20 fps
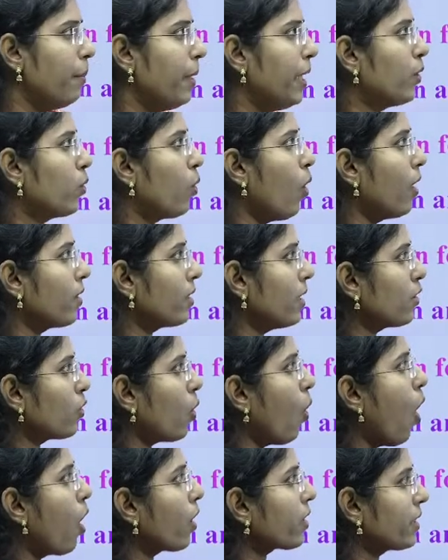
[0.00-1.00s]
it causes
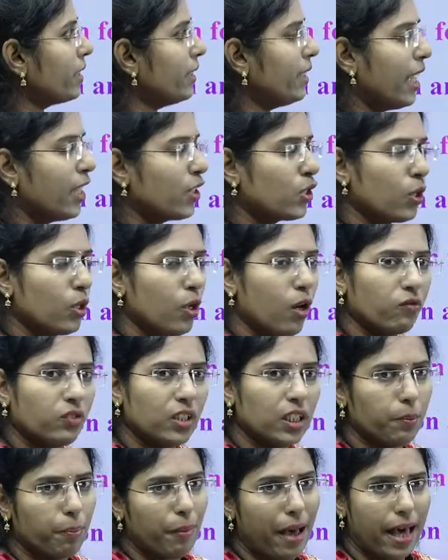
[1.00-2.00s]
oxidation of
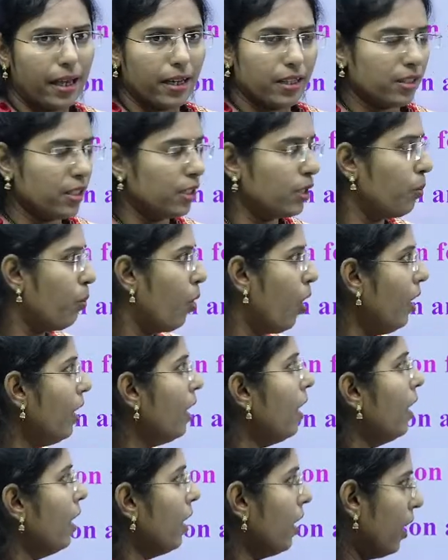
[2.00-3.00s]
that paracetamol
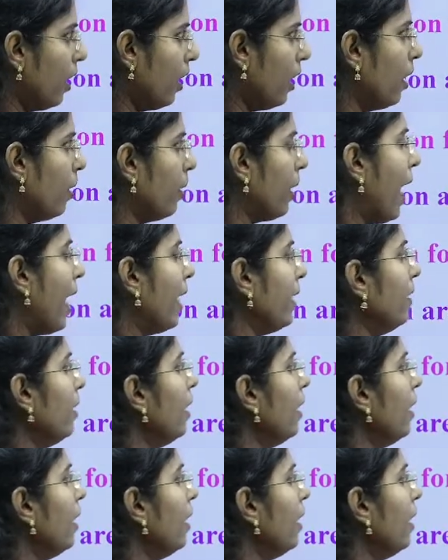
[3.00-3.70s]
and